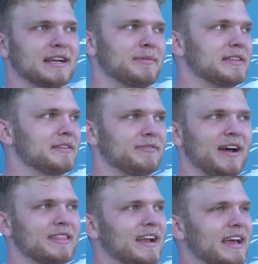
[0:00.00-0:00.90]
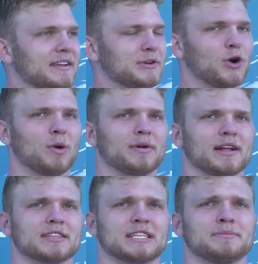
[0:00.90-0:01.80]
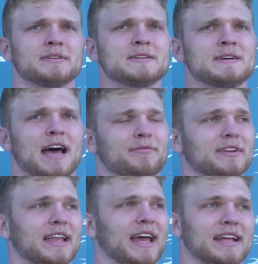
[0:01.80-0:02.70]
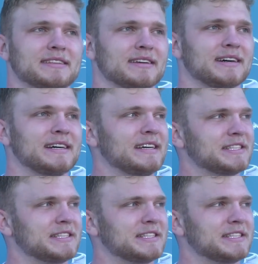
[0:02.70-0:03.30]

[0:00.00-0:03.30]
I mean, the fact that I get to go up against him every day, it's a